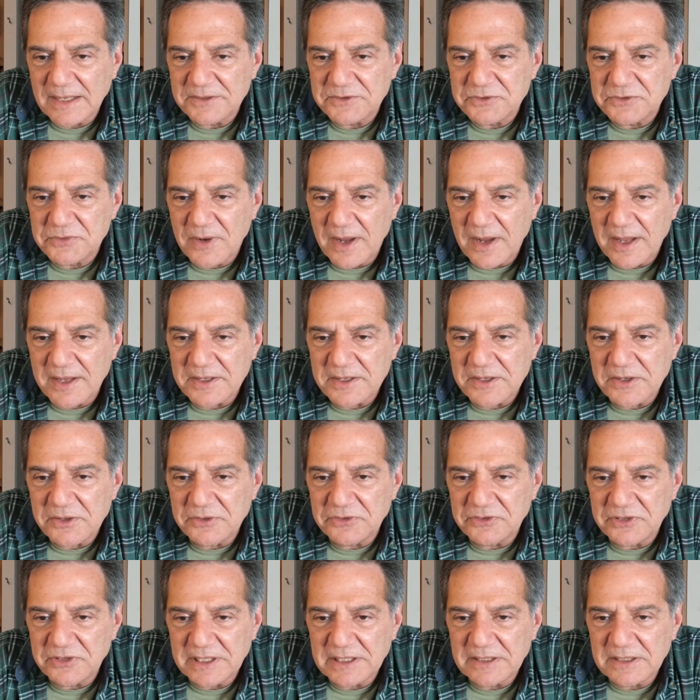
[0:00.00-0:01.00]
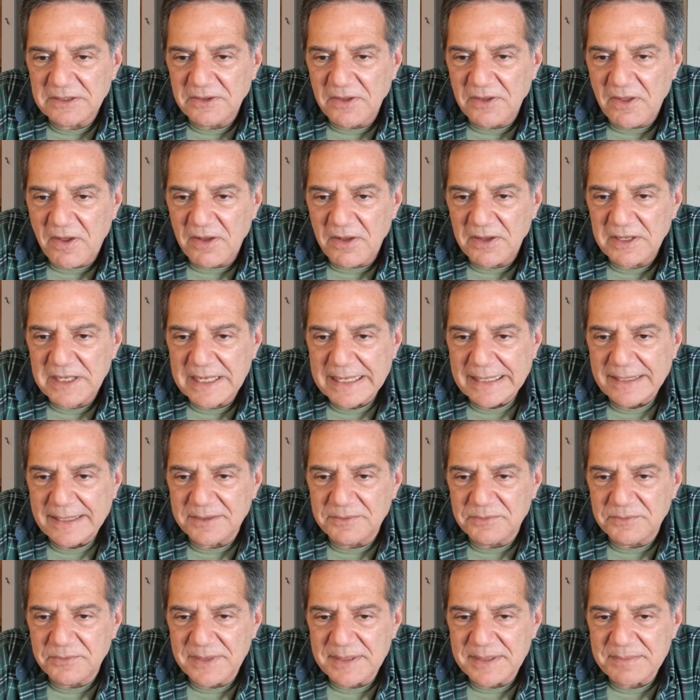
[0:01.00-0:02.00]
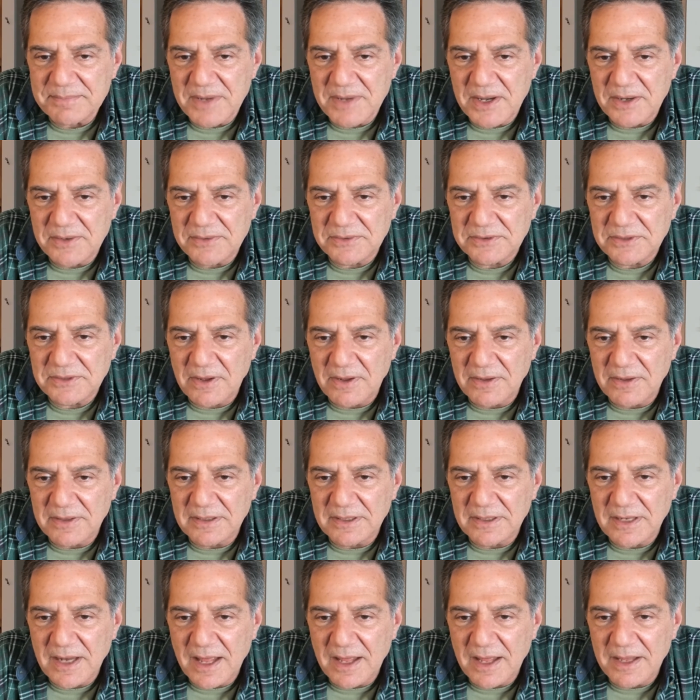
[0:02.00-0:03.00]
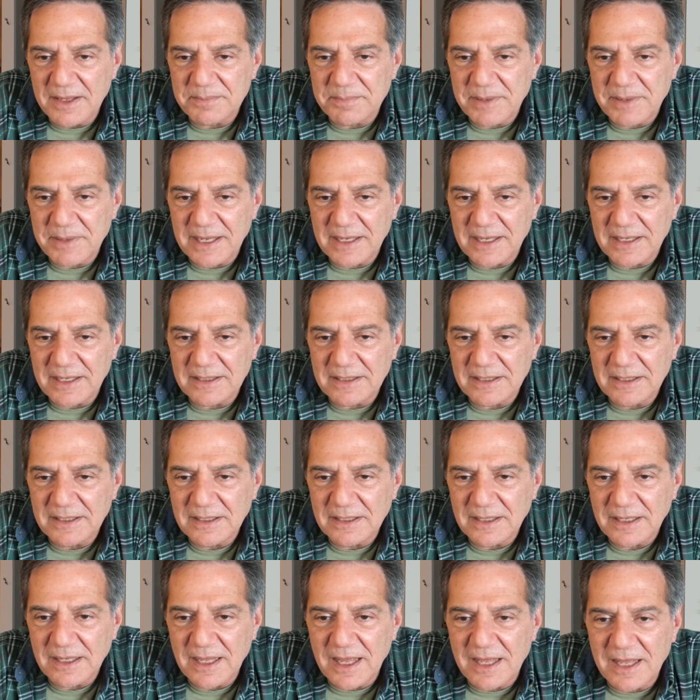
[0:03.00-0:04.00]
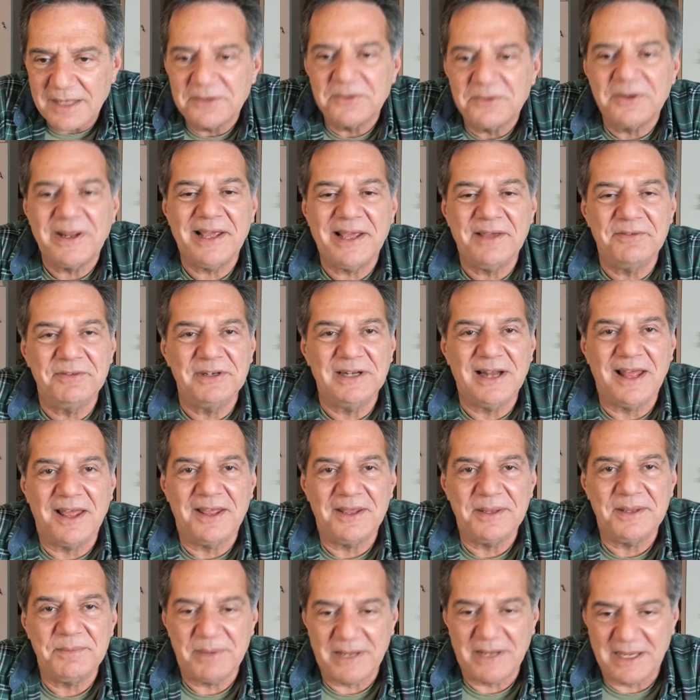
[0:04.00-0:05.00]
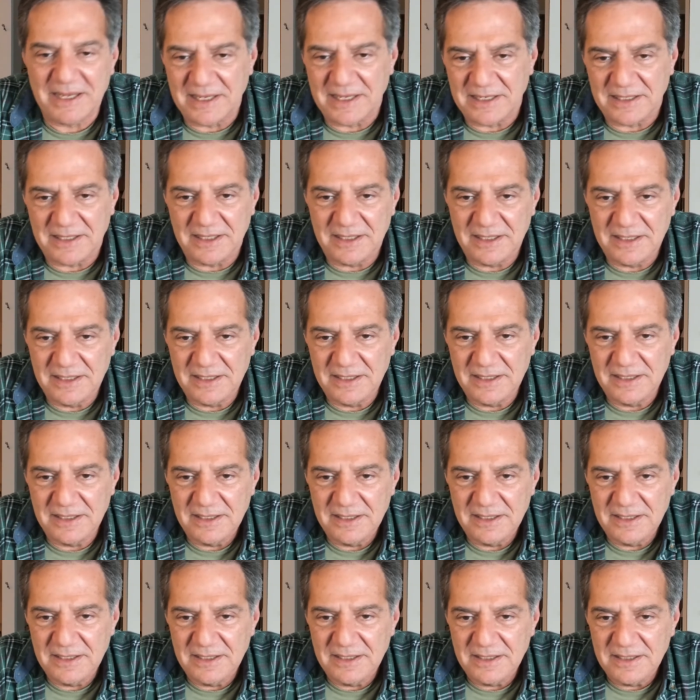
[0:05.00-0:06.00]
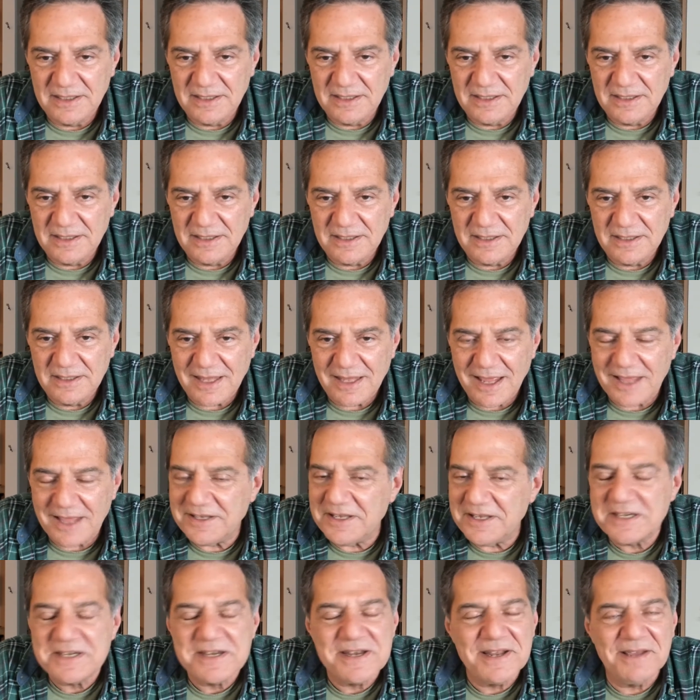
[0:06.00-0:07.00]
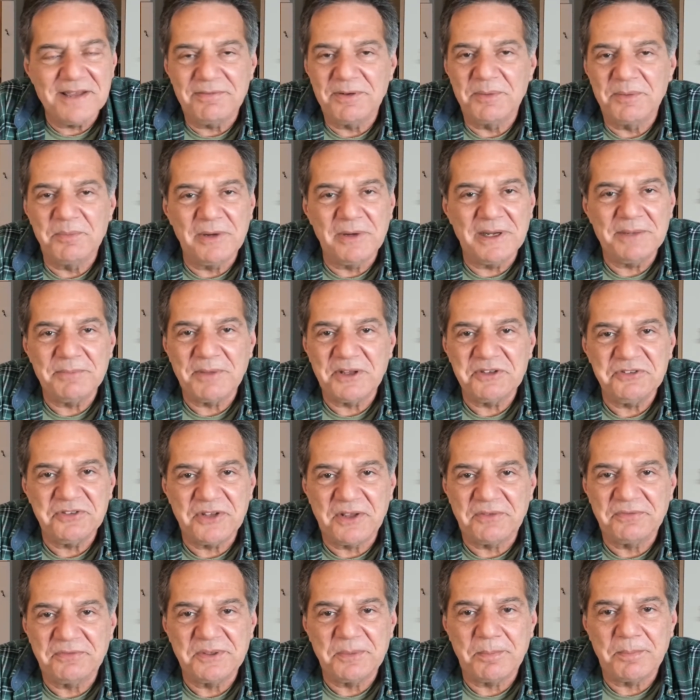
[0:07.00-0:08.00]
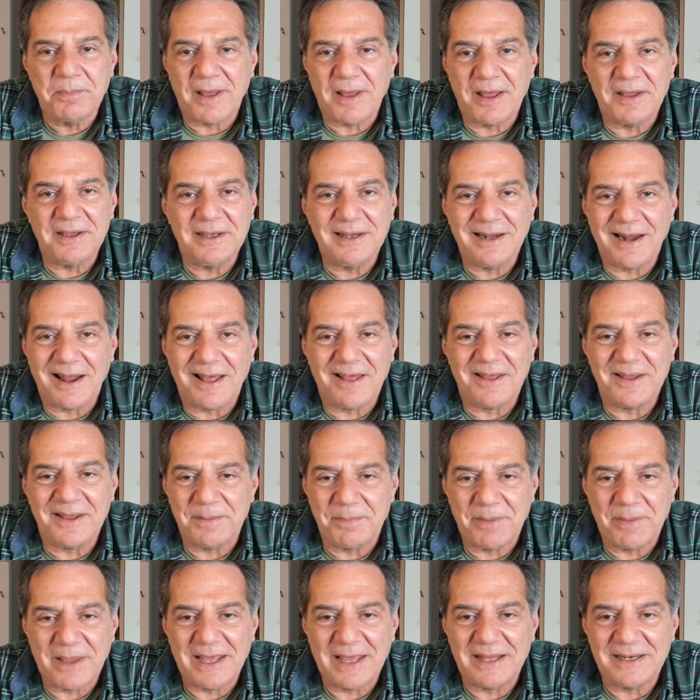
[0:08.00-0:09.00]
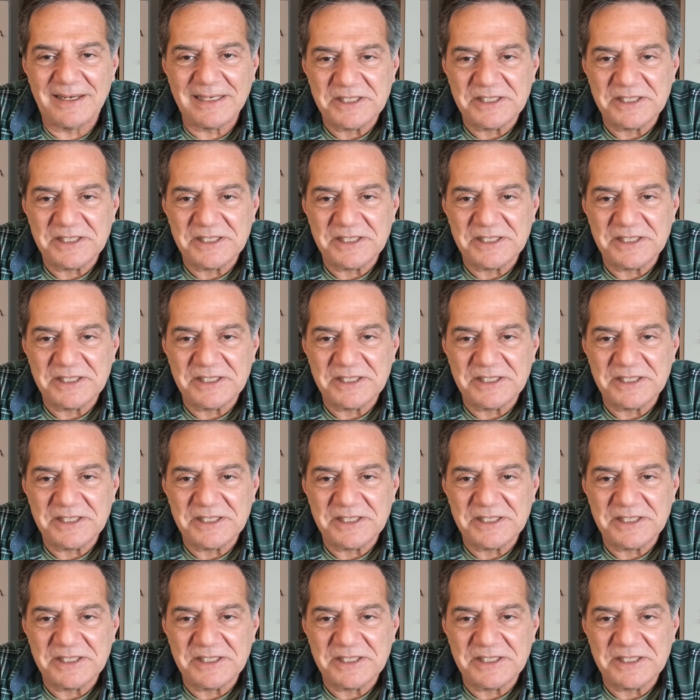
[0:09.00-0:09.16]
Try using login remote on an iPad. I don't have an iPad. I could never bring myself to buy an iPad.